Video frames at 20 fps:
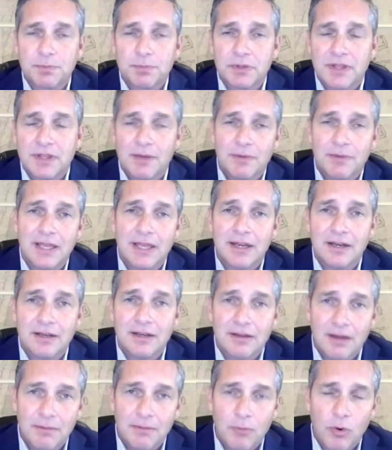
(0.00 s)
but then we
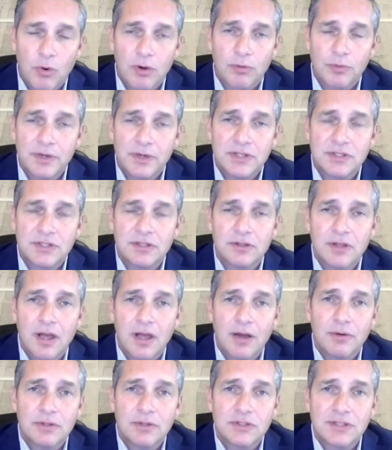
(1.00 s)
hit a more recent
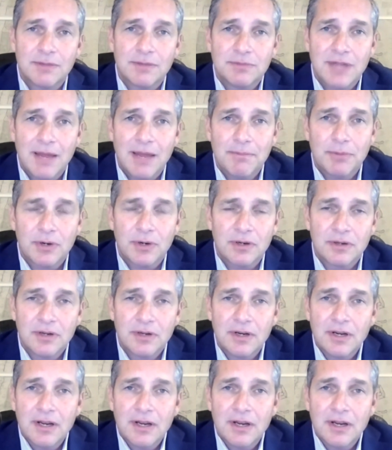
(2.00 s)
low in September.